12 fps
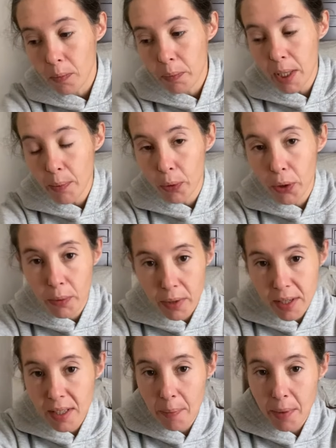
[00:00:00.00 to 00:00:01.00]
people who are
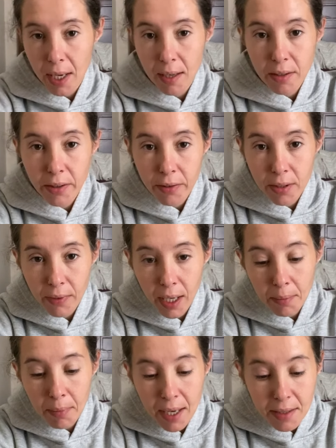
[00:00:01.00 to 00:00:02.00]
stepping into their
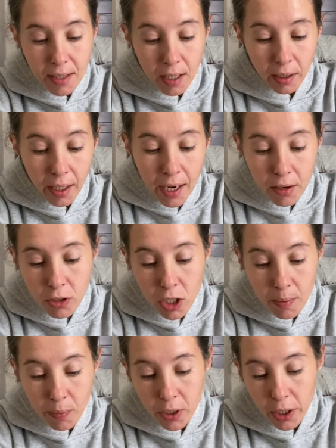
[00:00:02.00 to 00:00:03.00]
divine masculine
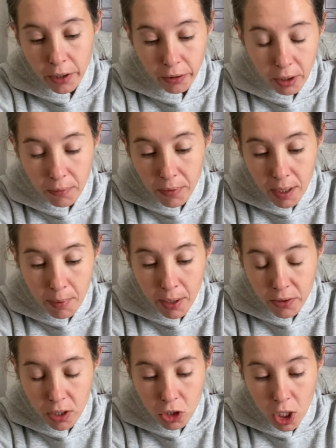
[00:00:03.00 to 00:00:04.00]
energy, particularly
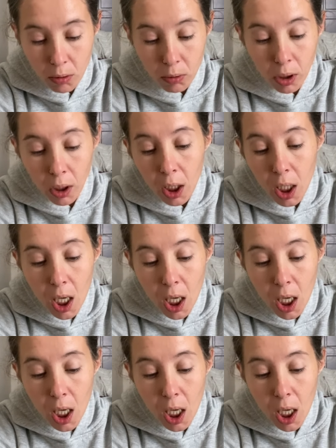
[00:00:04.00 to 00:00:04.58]
females in general,